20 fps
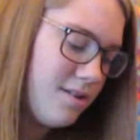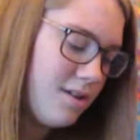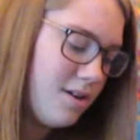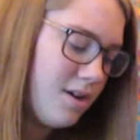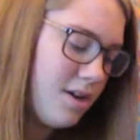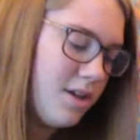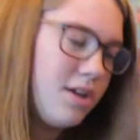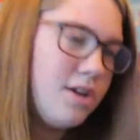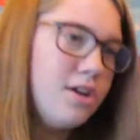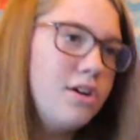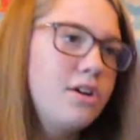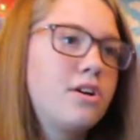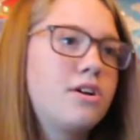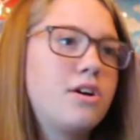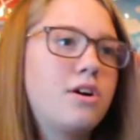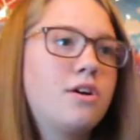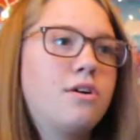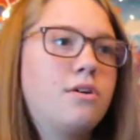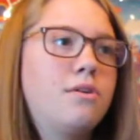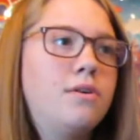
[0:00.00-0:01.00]
year
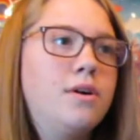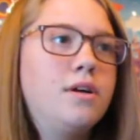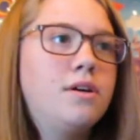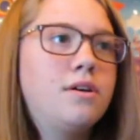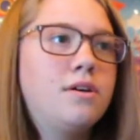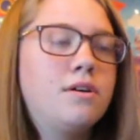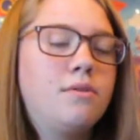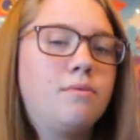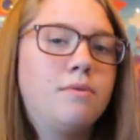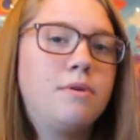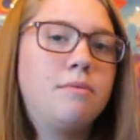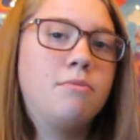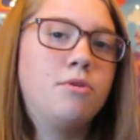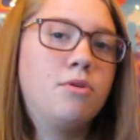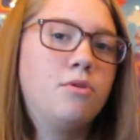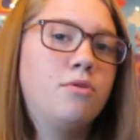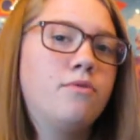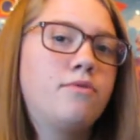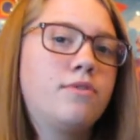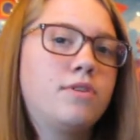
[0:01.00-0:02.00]
ago, we
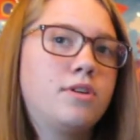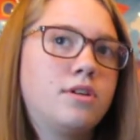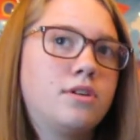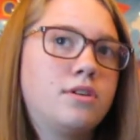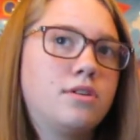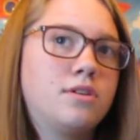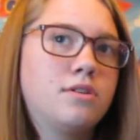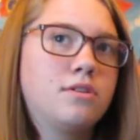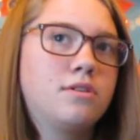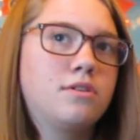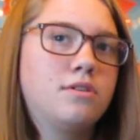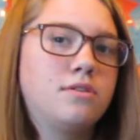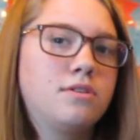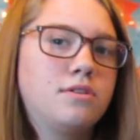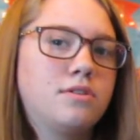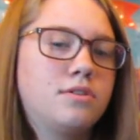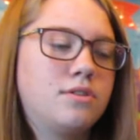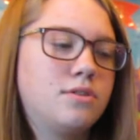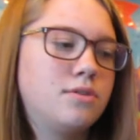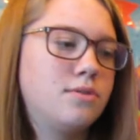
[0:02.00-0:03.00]
moved
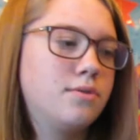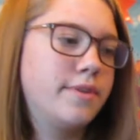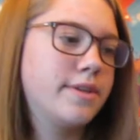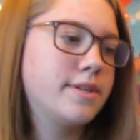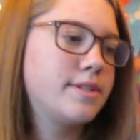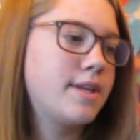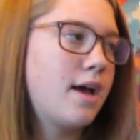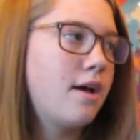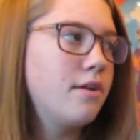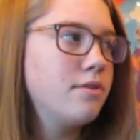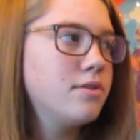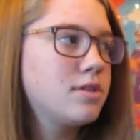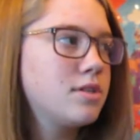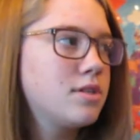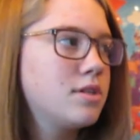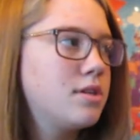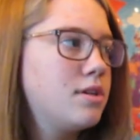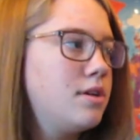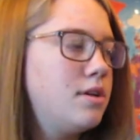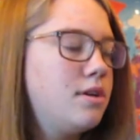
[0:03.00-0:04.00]
to this house,
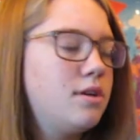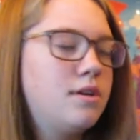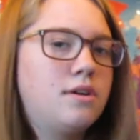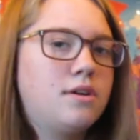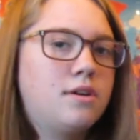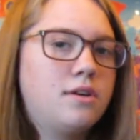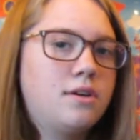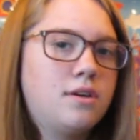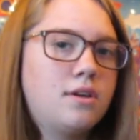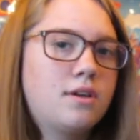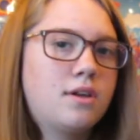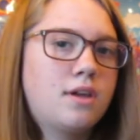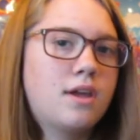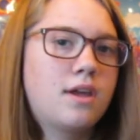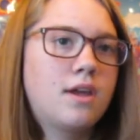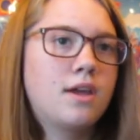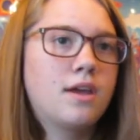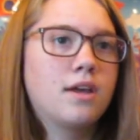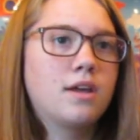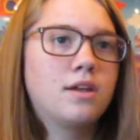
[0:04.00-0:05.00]

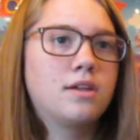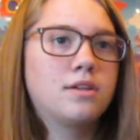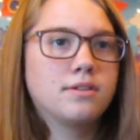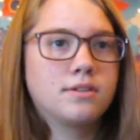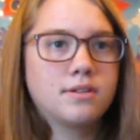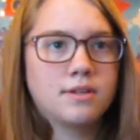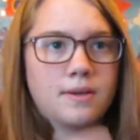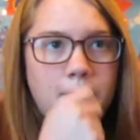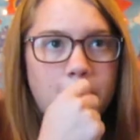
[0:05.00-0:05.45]
and